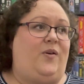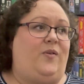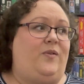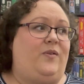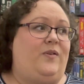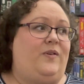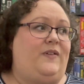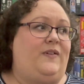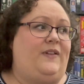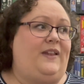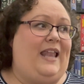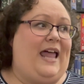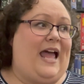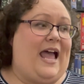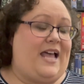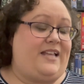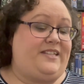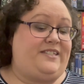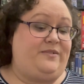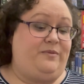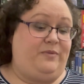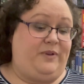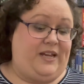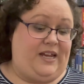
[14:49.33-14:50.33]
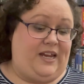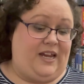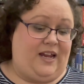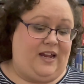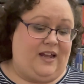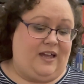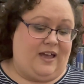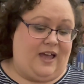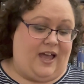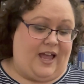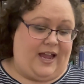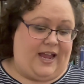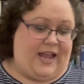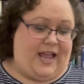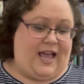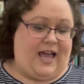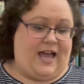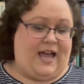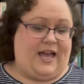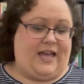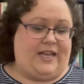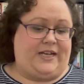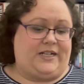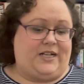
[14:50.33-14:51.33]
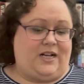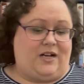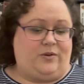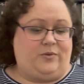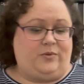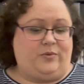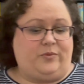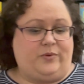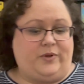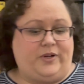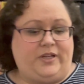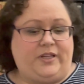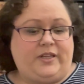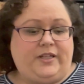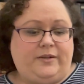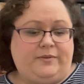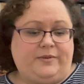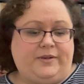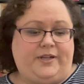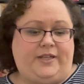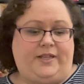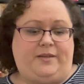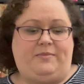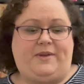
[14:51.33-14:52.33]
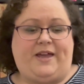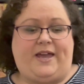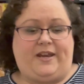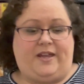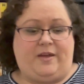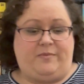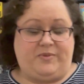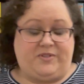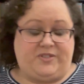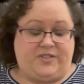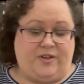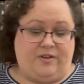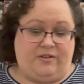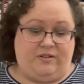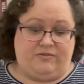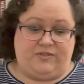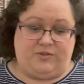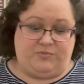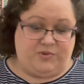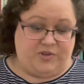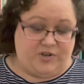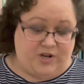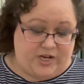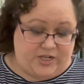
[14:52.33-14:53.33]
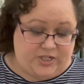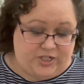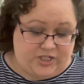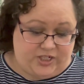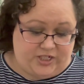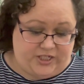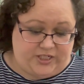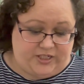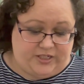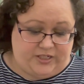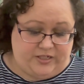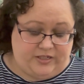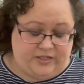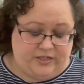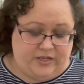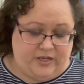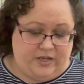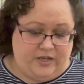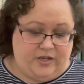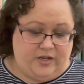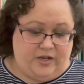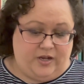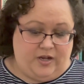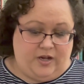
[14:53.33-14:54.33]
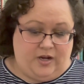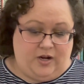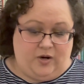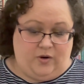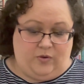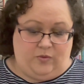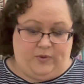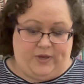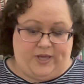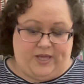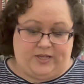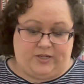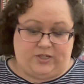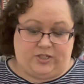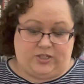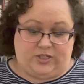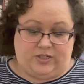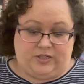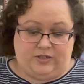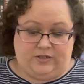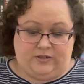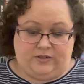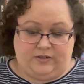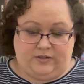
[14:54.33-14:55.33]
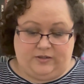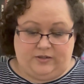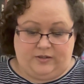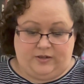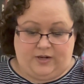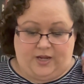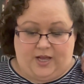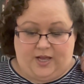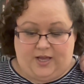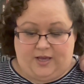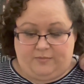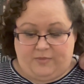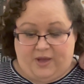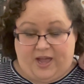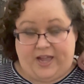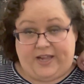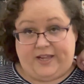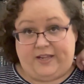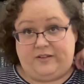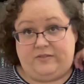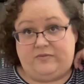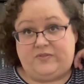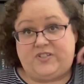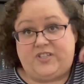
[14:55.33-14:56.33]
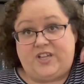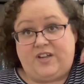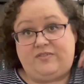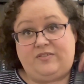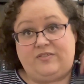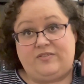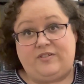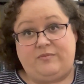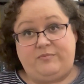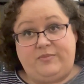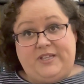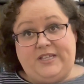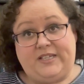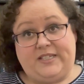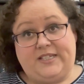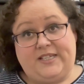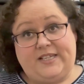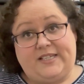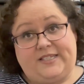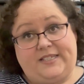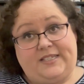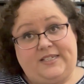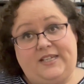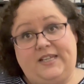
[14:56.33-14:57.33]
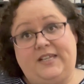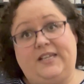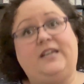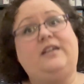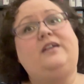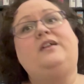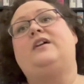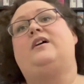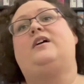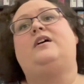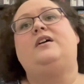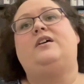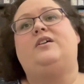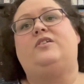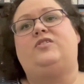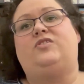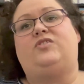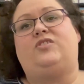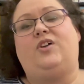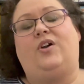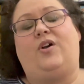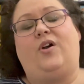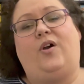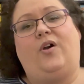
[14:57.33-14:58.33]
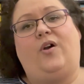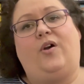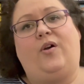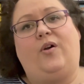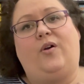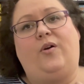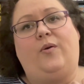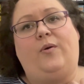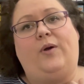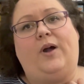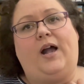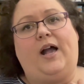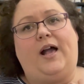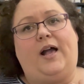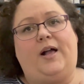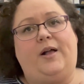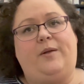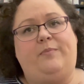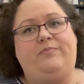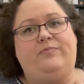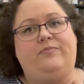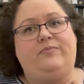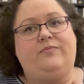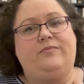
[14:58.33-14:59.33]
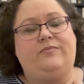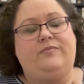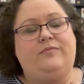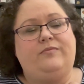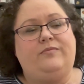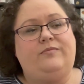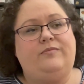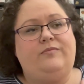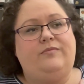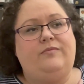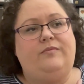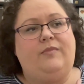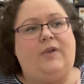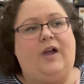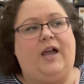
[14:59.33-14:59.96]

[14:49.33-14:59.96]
Last week I had a really, really bad episode of depression, which I suffer from PTSD. So I